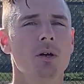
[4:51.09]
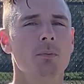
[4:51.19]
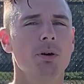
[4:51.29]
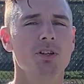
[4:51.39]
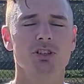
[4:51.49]

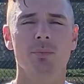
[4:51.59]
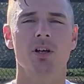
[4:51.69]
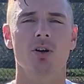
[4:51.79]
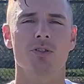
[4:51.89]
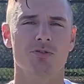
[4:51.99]
but there's something
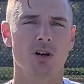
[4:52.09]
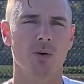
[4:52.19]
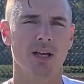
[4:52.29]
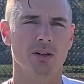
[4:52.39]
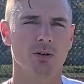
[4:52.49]
called a
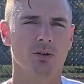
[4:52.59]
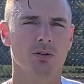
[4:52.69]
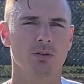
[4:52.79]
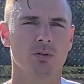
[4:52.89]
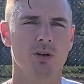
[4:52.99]
throw angle,
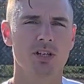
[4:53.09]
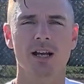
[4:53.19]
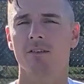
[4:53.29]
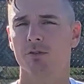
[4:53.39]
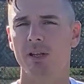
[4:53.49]
which I
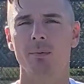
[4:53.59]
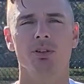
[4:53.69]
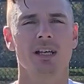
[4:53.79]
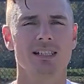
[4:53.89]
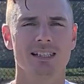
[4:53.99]
come from table
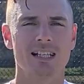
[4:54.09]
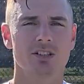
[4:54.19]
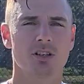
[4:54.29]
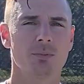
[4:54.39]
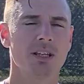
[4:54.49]
tennis, and that's a
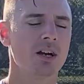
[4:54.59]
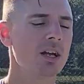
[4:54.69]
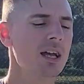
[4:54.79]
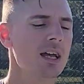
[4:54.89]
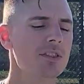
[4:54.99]
term in there.
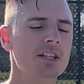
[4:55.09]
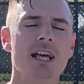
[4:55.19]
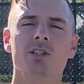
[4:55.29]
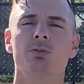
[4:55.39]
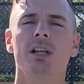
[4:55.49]
This
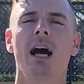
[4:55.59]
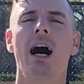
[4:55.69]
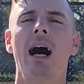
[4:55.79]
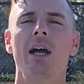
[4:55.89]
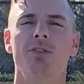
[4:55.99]
has a really
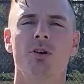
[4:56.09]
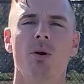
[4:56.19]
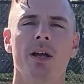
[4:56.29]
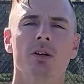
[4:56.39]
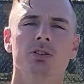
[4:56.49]
high throw
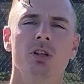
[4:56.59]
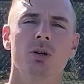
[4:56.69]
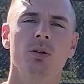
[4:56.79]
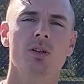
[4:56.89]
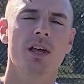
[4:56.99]
angle.
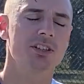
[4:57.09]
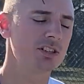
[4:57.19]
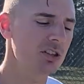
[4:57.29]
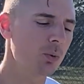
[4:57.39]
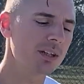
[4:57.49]
So
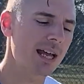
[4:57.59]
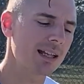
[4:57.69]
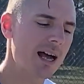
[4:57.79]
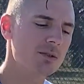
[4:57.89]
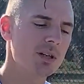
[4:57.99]
essentially what that
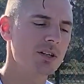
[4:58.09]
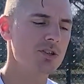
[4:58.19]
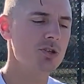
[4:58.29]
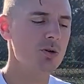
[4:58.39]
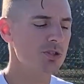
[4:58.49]
allows me to
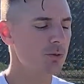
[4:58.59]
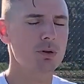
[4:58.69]
do is just put